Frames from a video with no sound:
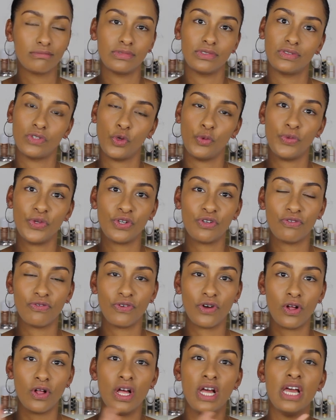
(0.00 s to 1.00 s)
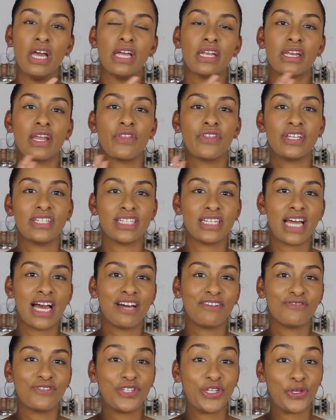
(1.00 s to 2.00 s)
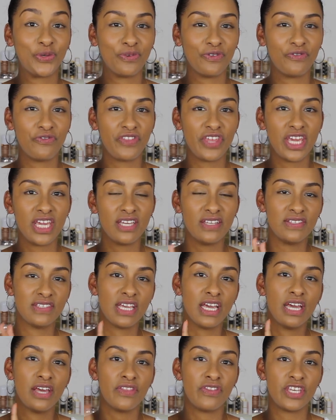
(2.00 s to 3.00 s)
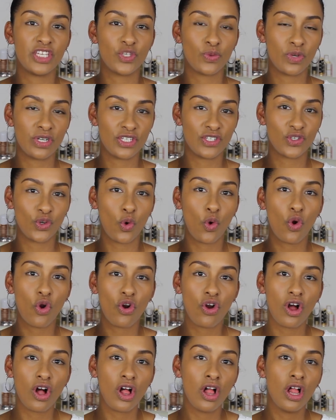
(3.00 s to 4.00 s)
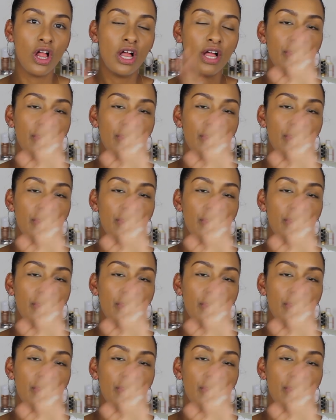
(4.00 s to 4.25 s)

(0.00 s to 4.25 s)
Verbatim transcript: So beautiful. Now they did have two of these. This one is coral.